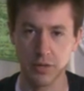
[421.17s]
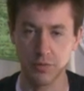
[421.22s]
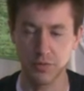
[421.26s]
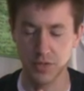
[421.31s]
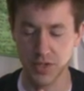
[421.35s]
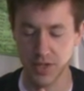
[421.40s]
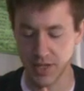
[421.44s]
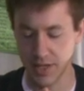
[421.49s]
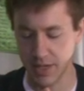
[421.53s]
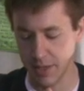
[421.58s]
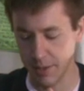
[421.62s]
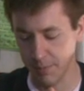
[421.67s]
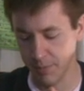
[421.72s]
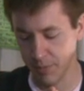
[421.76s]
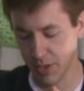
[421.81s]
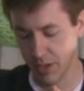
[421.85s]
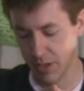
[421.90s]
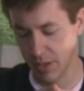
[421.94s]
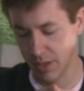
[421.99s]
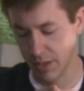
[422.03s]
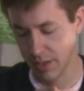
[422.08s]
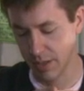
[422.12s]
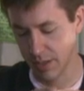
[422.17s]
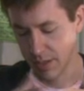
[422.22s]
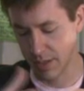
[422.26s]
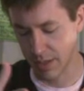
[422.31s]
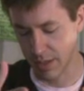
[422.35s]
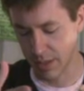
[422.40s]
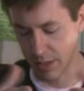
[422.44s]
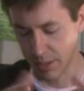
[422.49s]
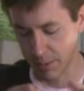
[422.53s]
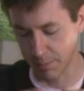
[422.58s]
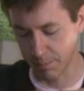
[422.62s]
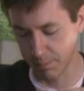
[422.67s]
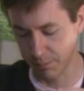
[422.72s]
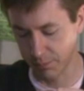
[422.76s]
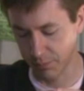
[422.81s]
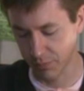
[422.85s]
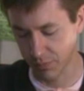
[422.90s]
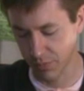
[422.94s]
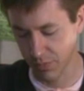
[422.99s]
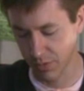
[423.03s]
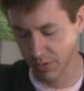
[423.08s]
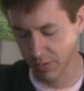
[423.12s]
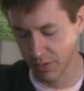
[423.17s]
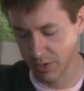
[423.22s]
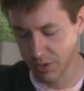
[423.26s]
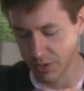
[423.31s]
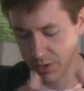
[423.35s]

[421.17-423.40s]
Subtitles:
of tea. These